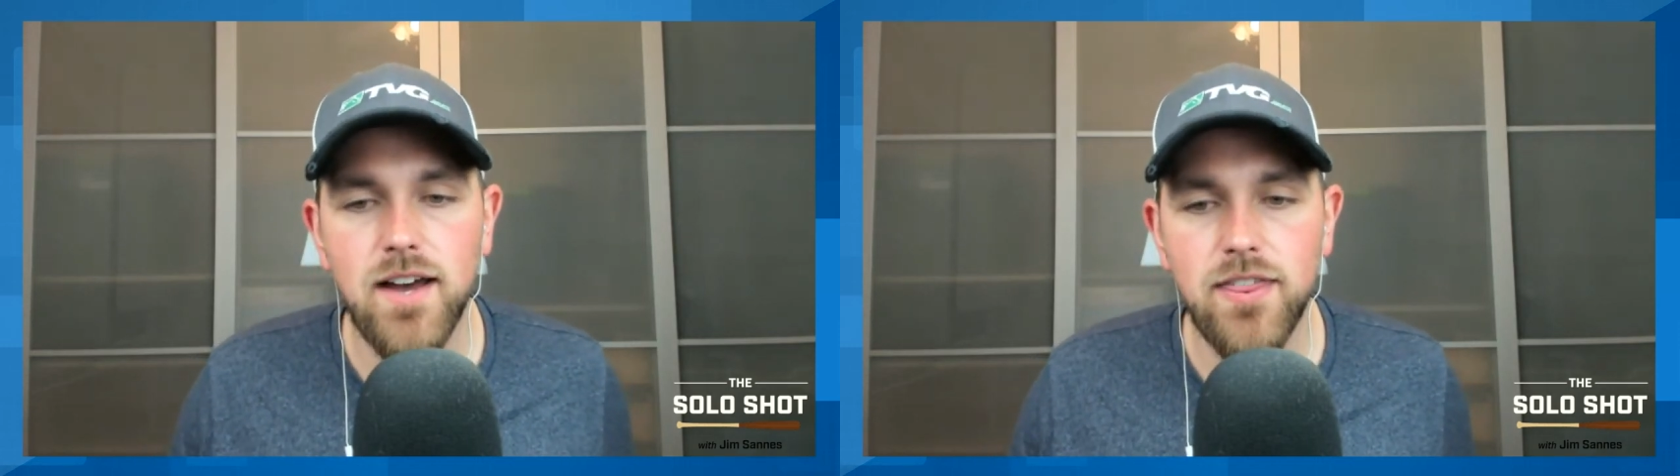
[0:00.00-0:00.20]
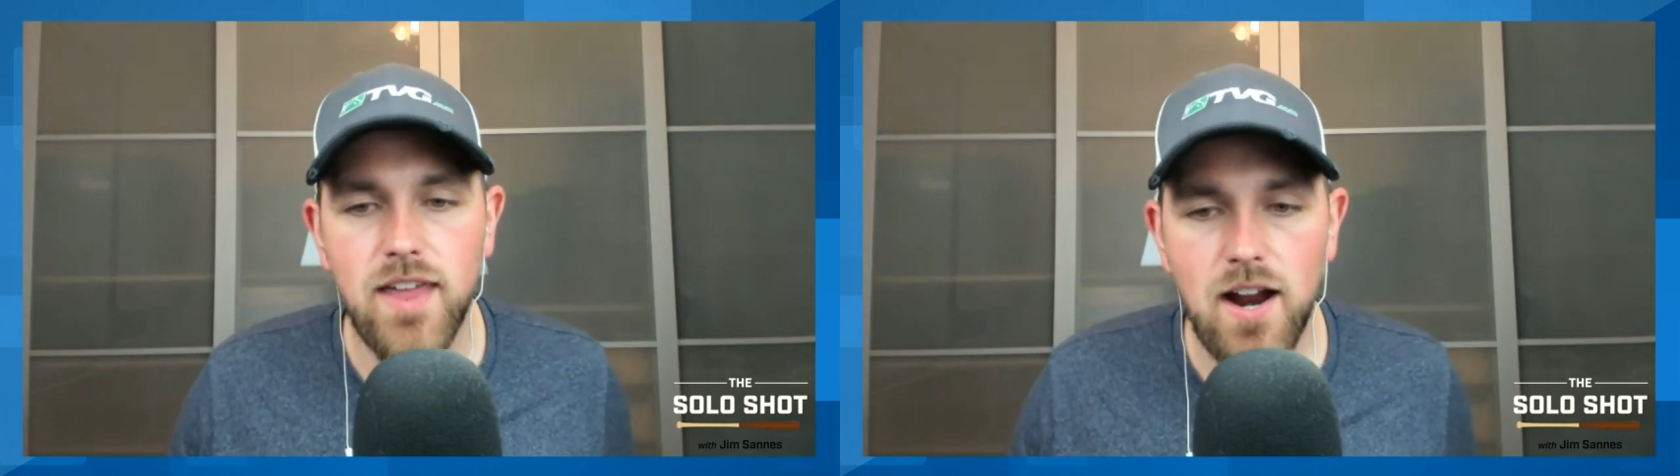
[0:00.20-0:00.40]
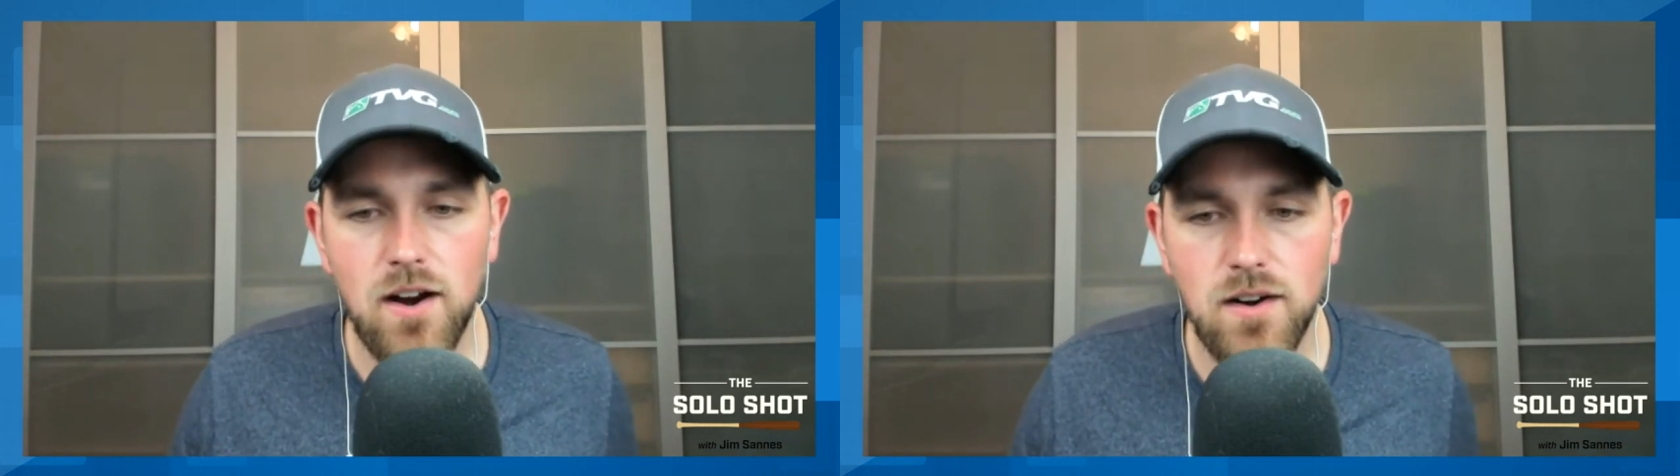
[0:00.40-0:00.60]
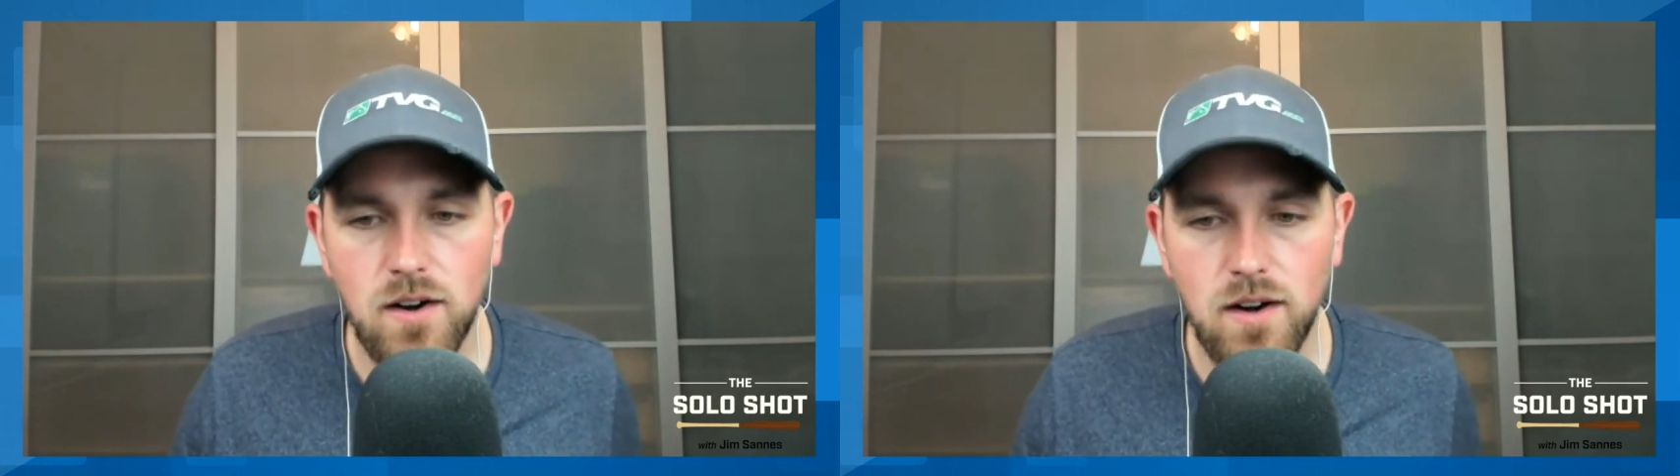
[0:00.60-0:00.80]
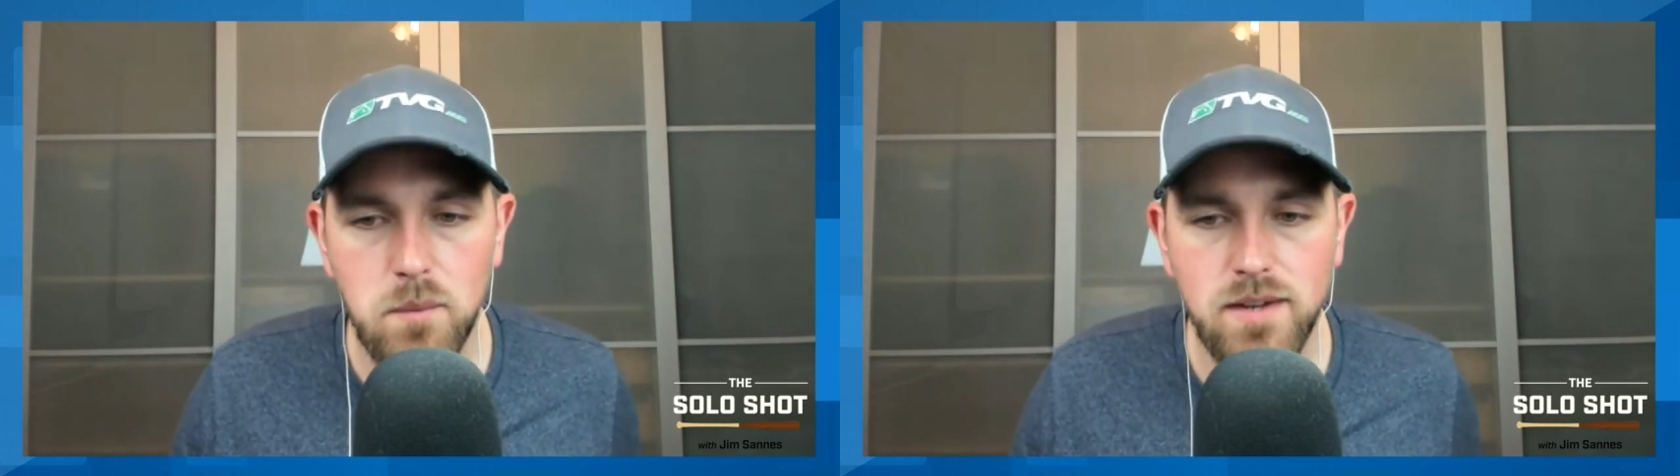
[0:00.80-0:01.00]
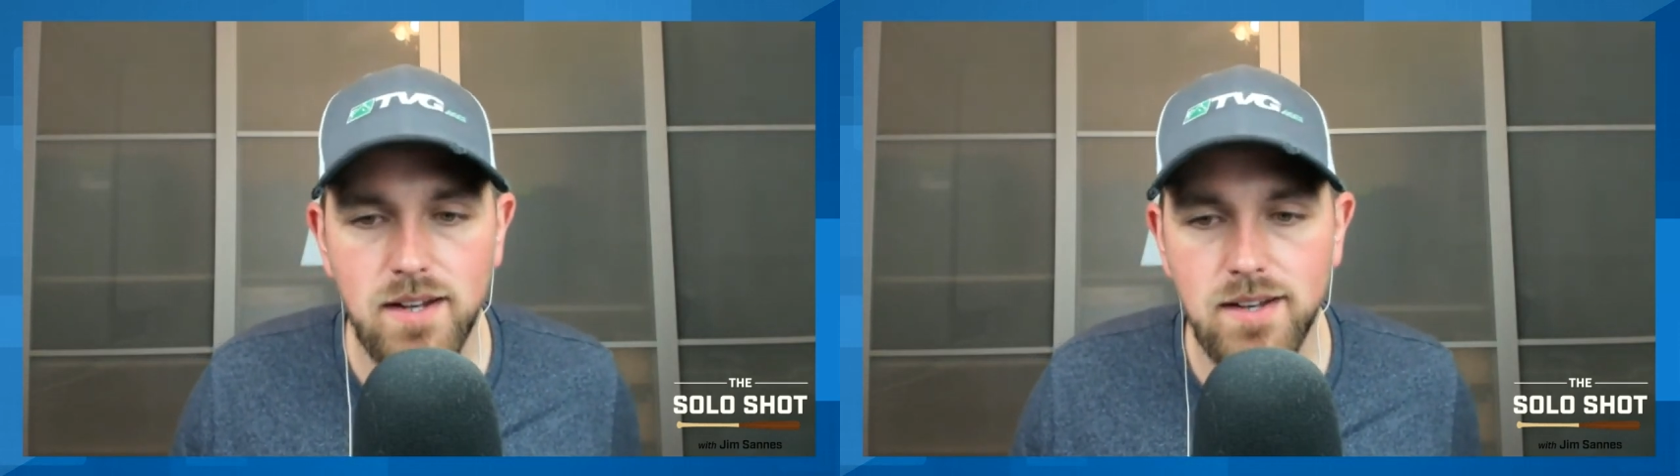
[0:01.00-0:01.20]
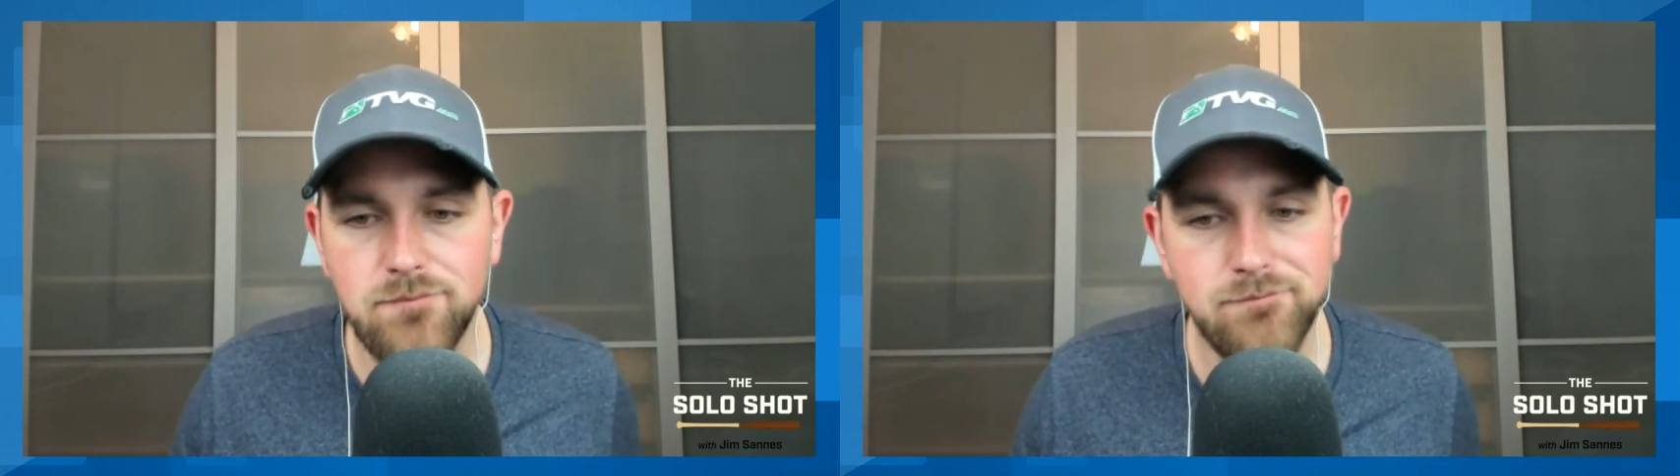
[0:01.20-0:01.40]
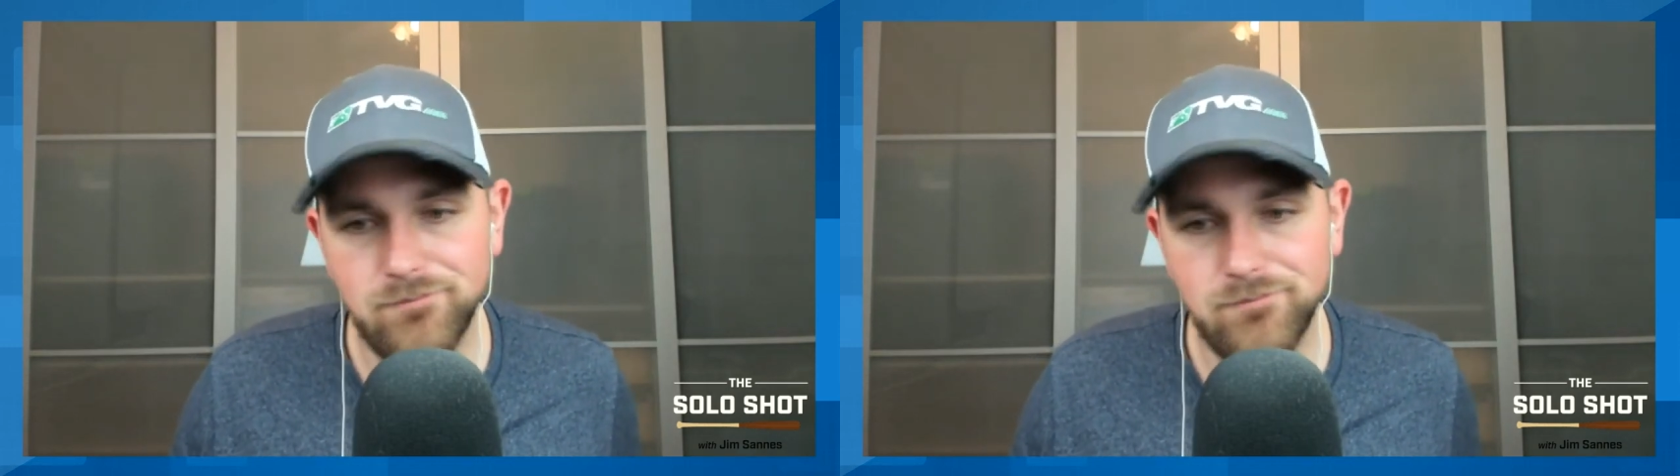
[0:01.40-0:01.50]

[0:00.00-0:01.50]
there, or updated